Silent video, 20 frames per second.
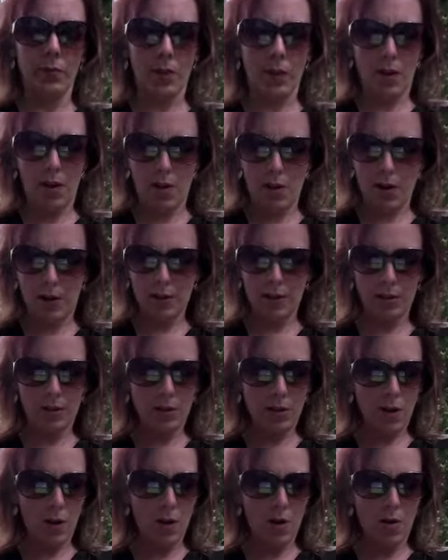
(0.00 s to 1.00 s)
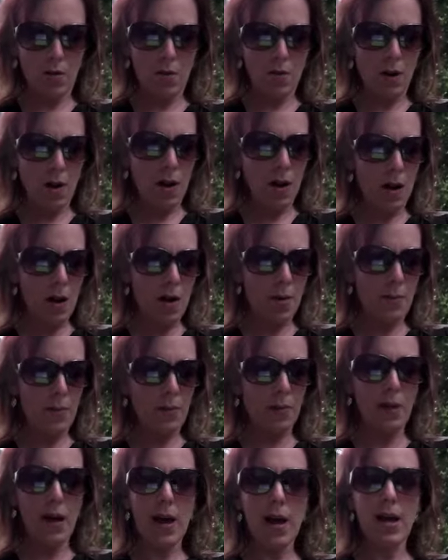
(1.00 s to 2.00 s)
All right, so
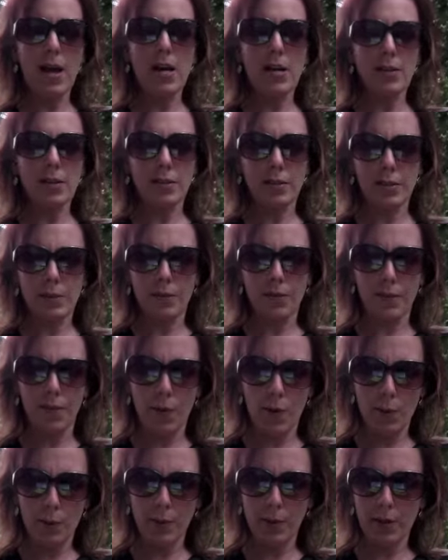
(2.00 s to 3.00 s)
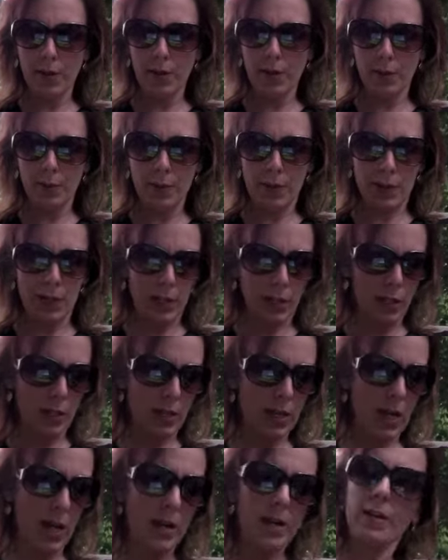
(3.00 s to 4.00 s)
last formula that we're going to
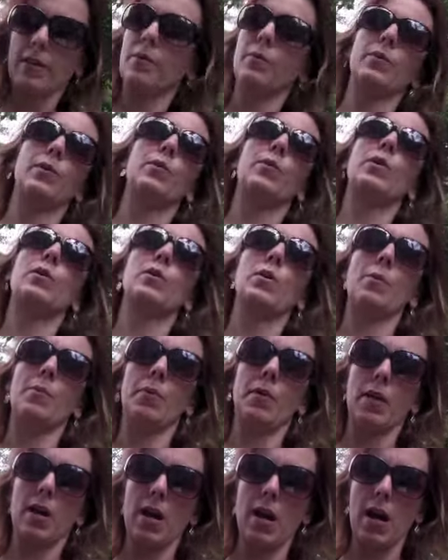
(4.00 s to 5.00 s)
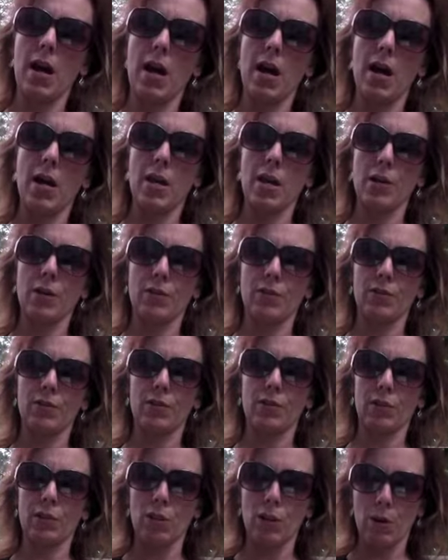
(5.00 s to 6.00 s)
look at, and then we're going to apply your
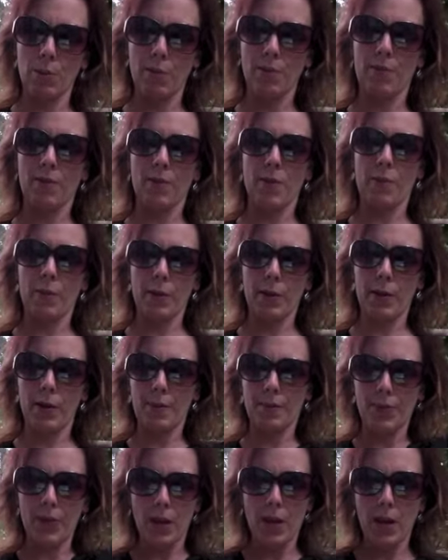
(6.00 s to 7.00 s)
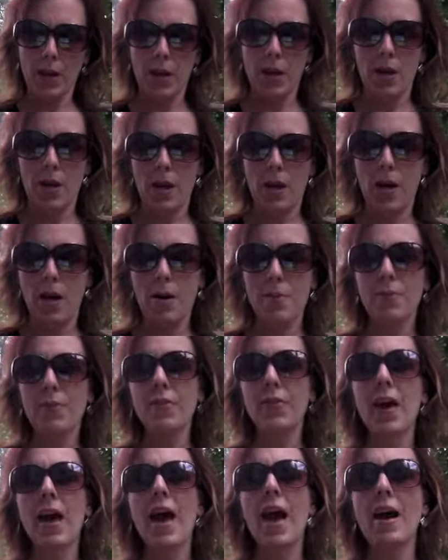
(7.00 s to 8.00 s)
slope formula.
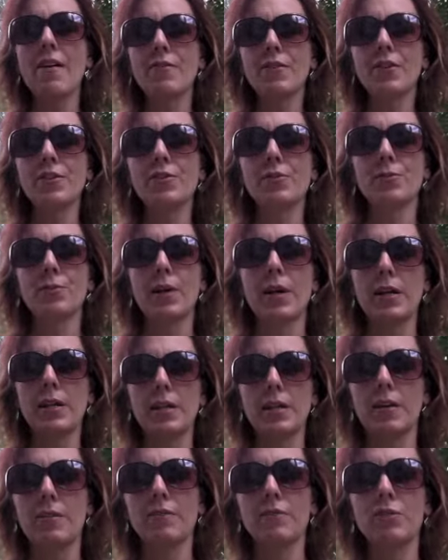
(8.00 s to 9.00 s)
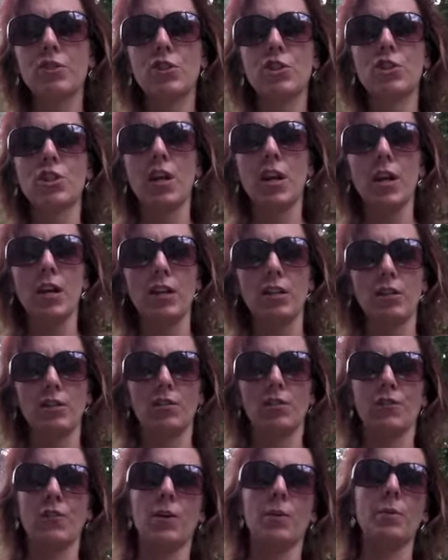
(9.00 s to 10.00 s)
The average rate of change
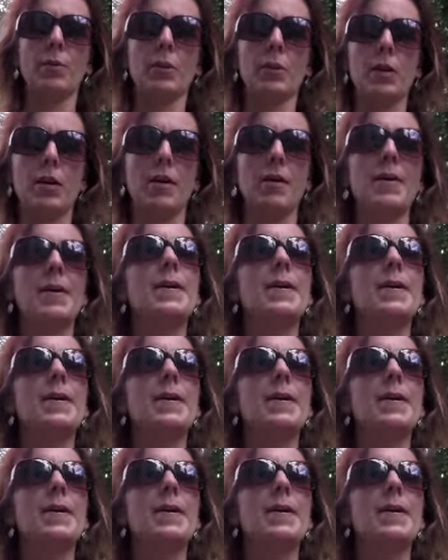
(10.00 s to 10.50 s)
formula.